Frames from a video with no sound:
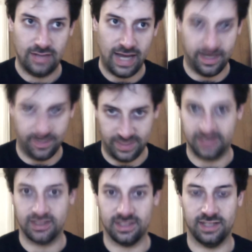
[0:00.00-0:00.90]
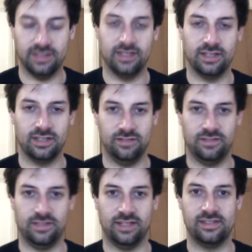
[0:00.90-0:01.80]
enemy design and that kind of
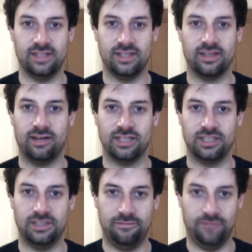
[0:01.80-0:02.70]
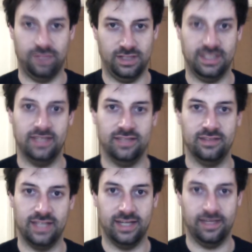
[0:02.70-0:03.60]
thing until they're actually fully in
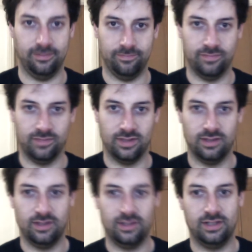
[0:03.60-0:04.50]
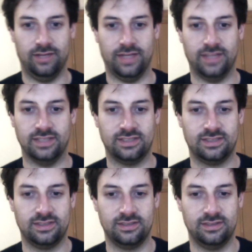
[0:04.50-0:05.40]
the game. Now
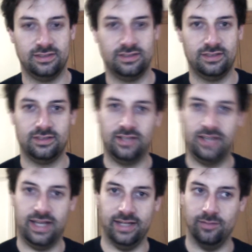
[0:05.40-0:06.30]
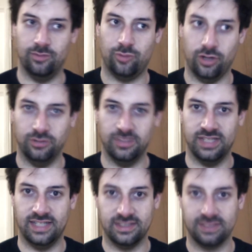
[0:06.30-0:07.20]
that's in
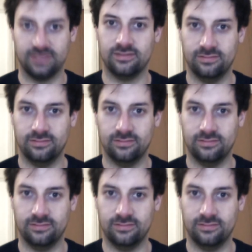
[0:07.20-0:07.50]
process,